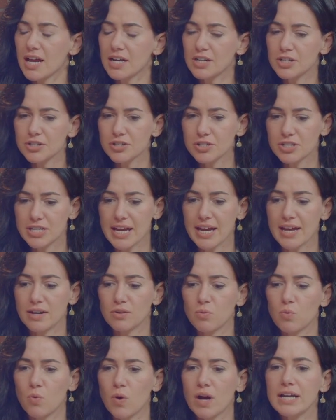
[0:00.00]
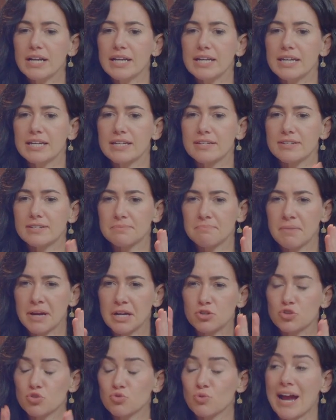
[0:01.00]
understand what is
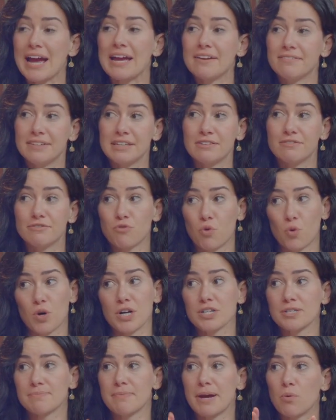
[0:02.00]
my driving force,